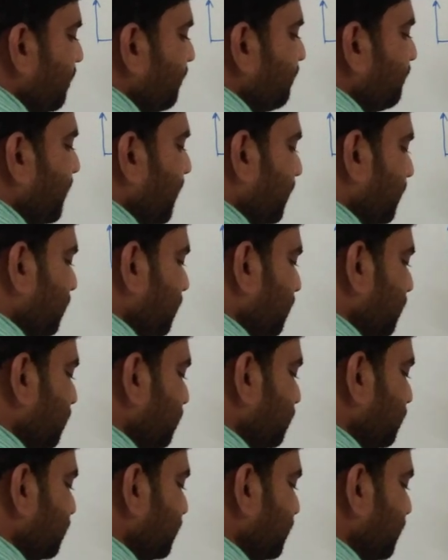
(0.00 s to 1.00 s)
but
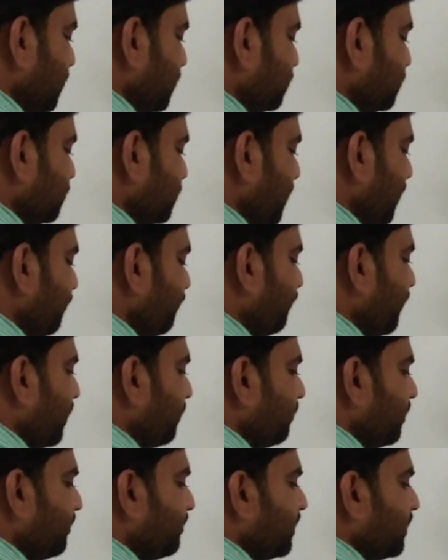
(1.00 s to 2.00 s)
here the time
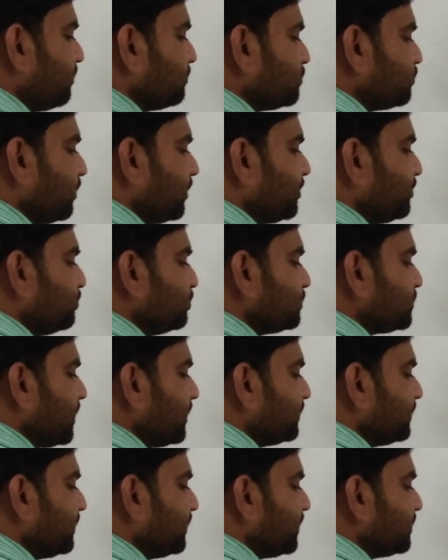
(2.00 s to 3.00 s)
formula becomes what? U
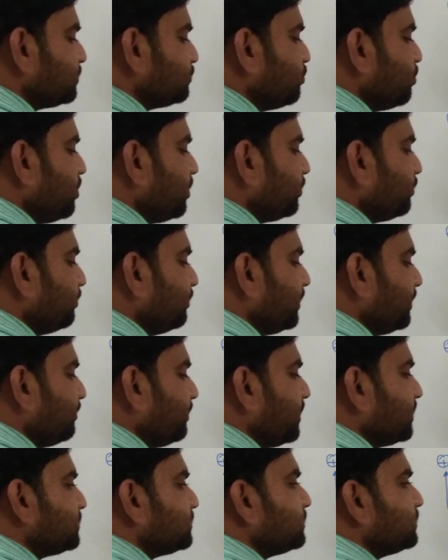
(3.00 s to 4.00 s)
sin theta is going to be
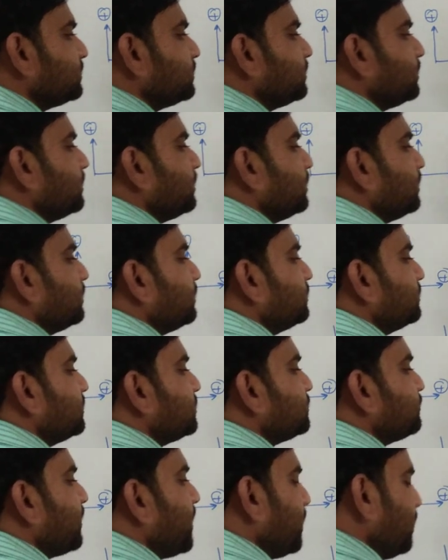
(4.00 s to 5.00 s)
replaced
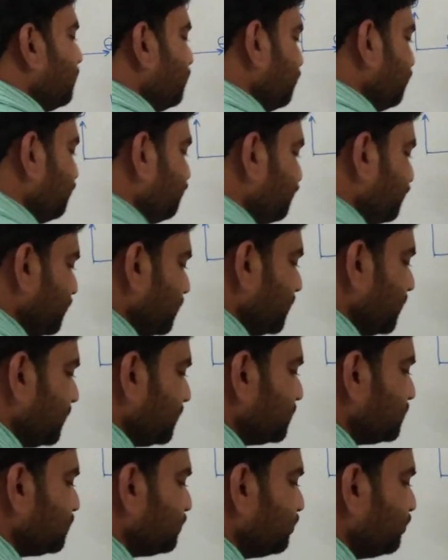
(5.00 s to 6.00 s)
this value, that
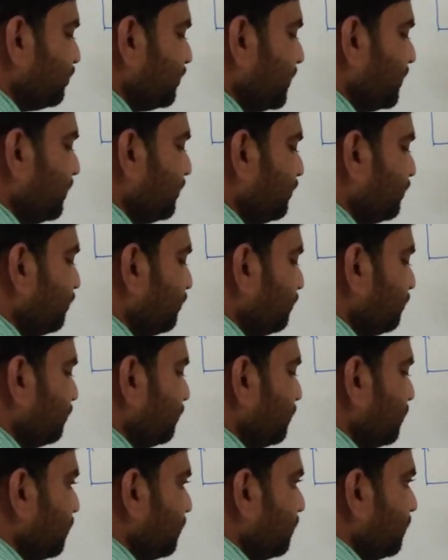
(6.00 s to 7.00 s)
is 2
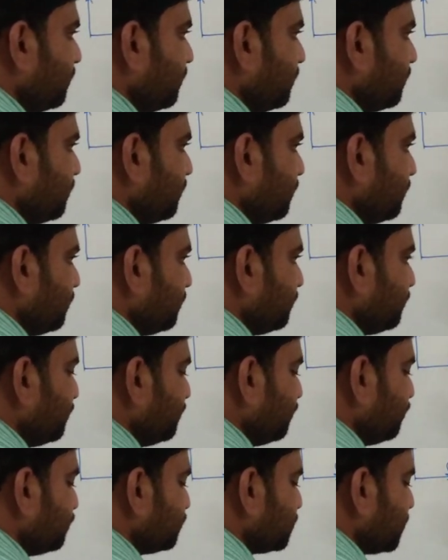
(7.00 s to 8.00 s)
into
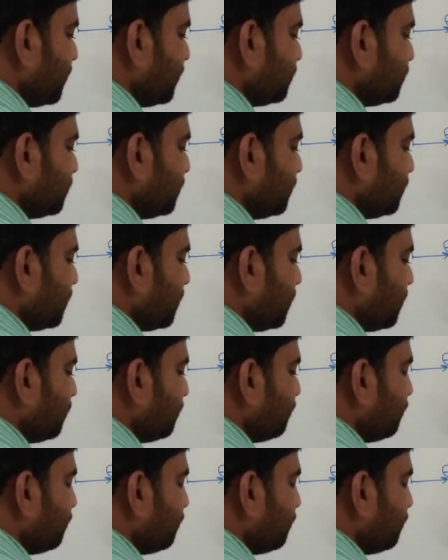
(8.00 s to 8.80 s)
u sin theta